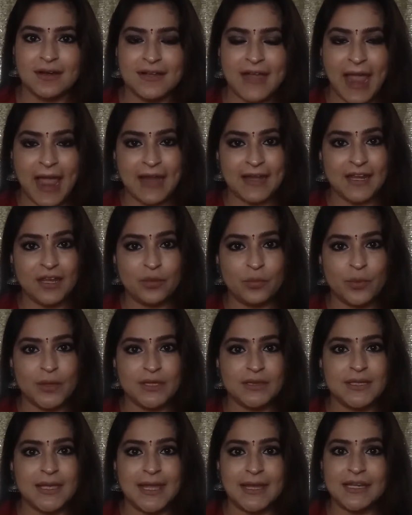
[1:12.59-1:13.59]
carry
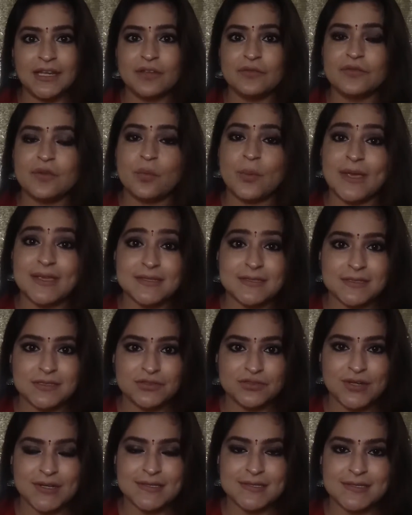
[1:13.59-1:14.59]
with any of the
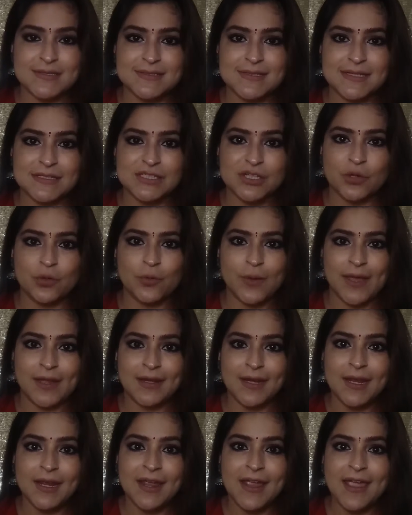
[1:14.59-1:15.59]
western dresses that you're
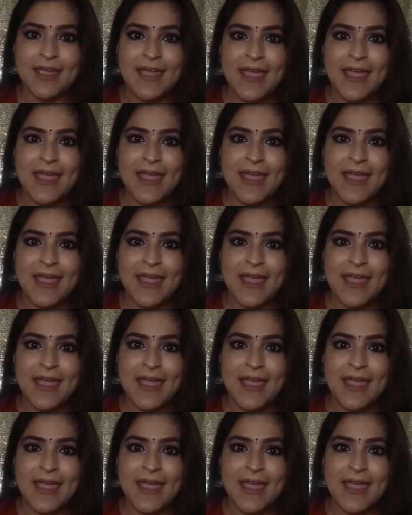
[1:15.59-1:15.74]
wearing,